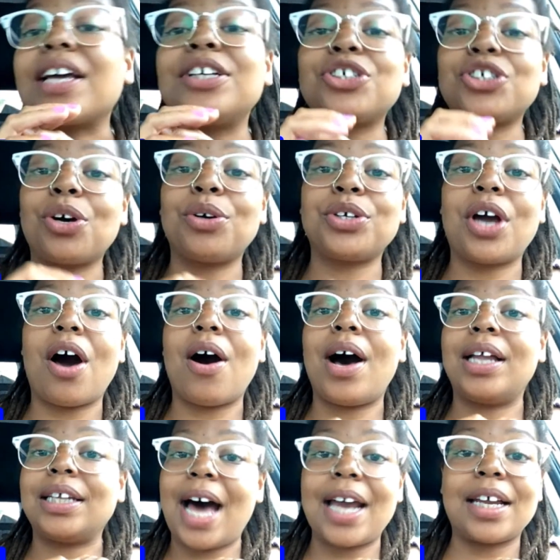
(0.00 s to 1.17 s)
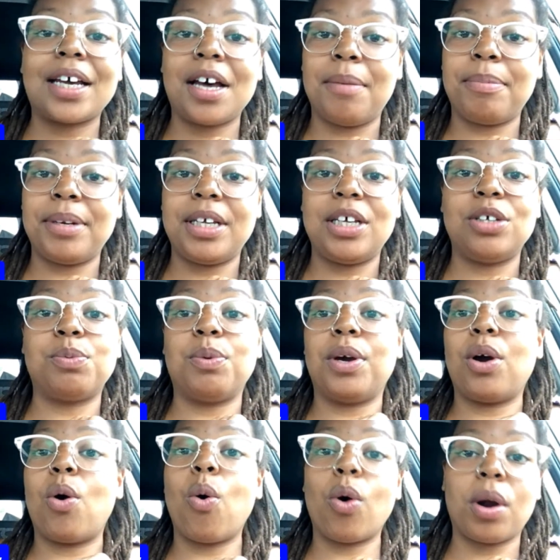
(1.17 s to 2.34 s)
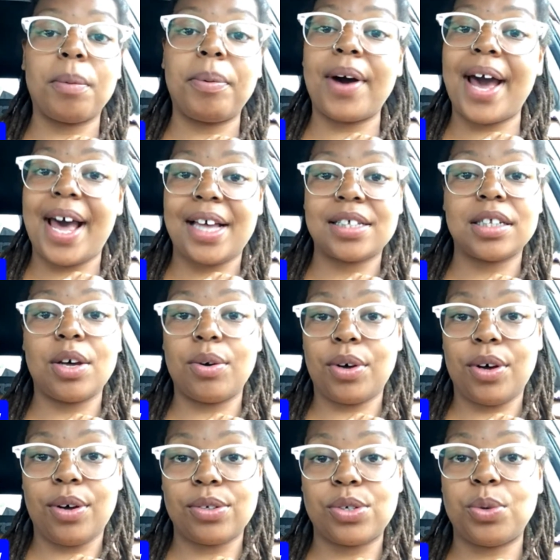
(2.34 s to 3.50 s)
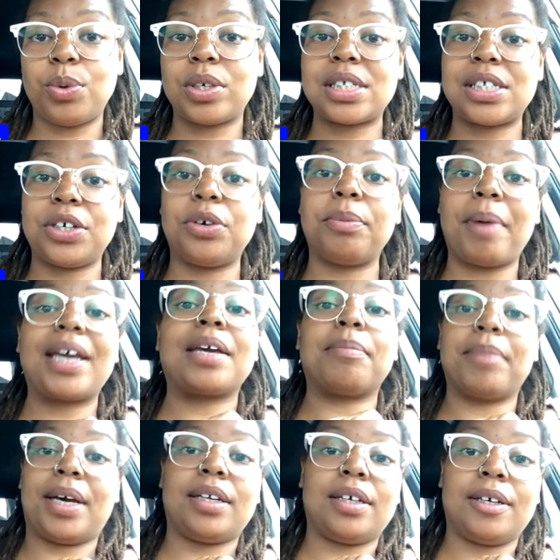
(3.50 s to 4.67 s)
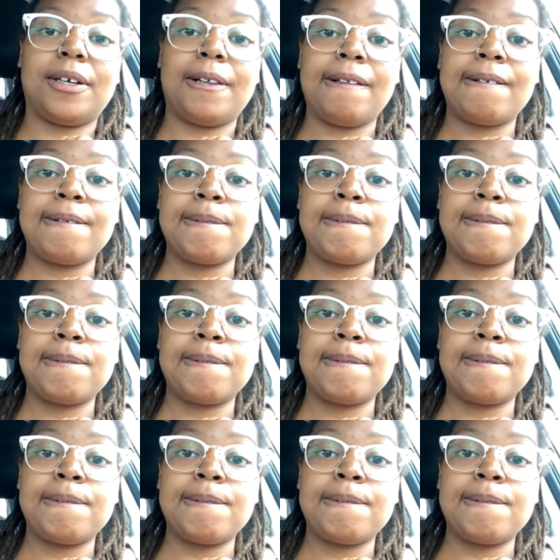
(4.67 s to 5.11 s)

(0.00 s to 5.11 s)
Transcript: I can show y'all a lot of companies with horrible ass logos who are still making money.